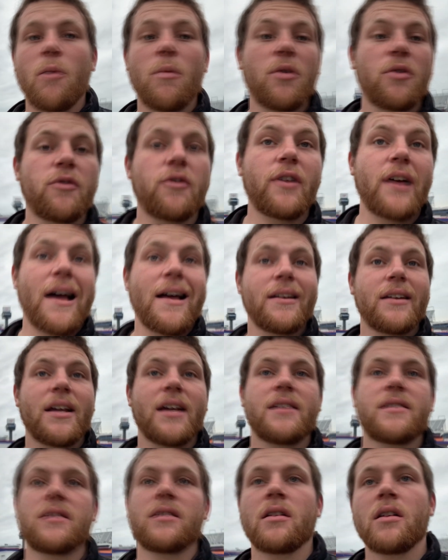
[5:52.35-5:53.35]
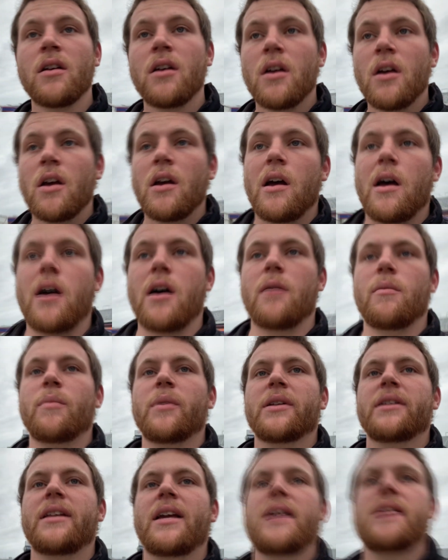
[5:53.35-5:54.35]
Almost forgot Dayson. Uh,
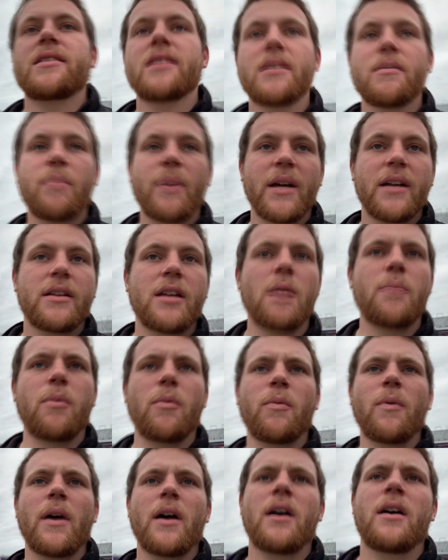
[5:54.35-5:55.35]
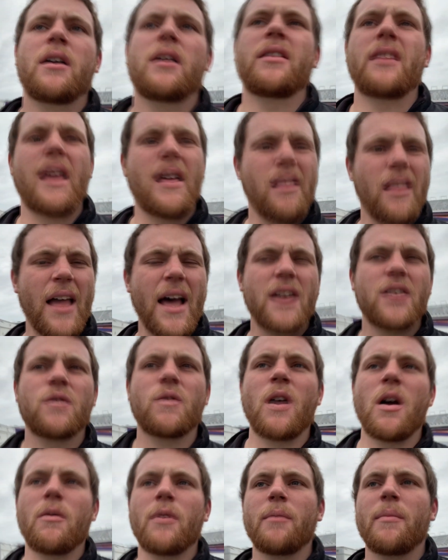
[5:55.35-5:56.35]
but Dayson picked up uh, in that
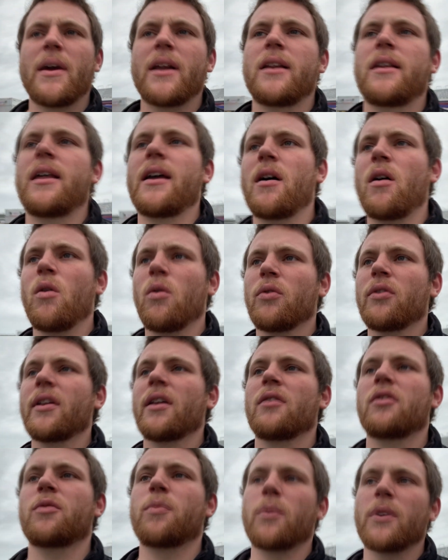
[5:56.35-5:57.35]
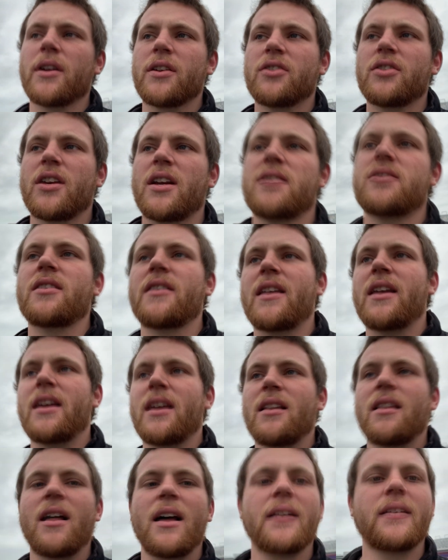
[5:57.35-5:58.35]
last round. We made that wholesale spring change. I
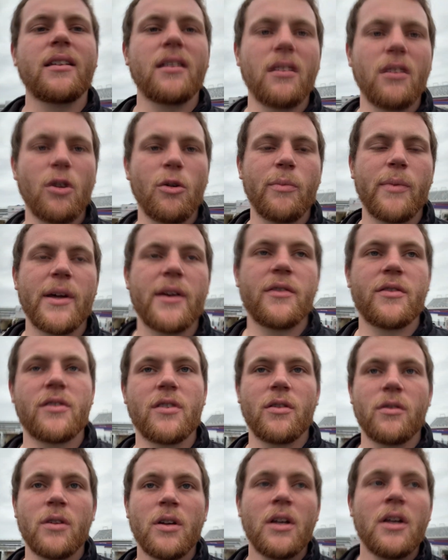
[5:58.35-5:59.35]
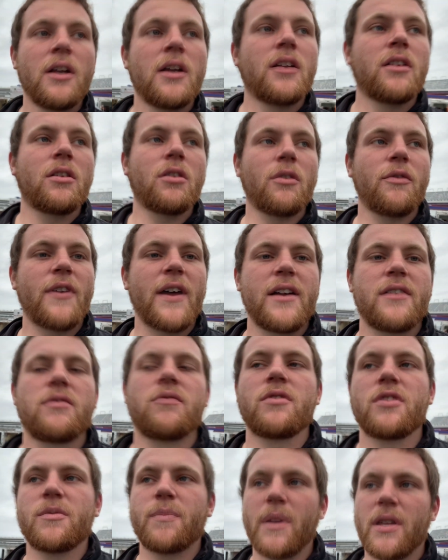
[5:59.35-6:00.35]
think he liked it a little better. So a little
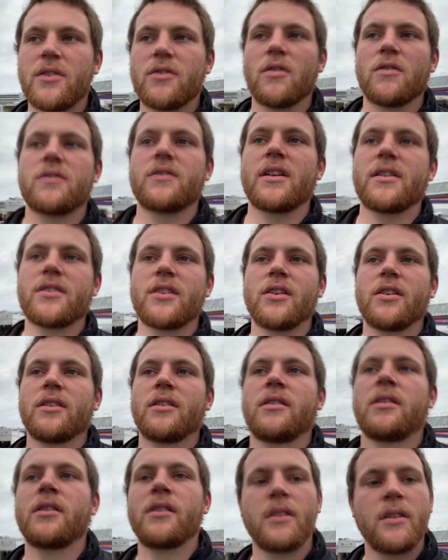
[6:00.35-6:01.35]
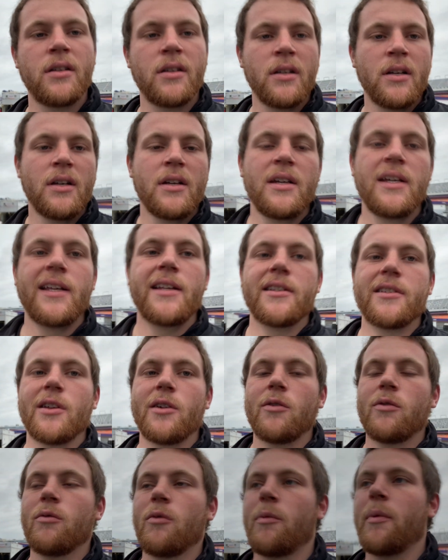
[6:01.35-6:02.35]
faster on the speed chart. So that's good.
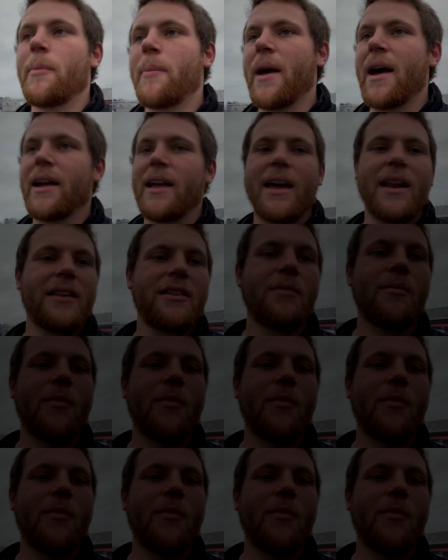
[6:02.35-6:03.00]
So we'll be back at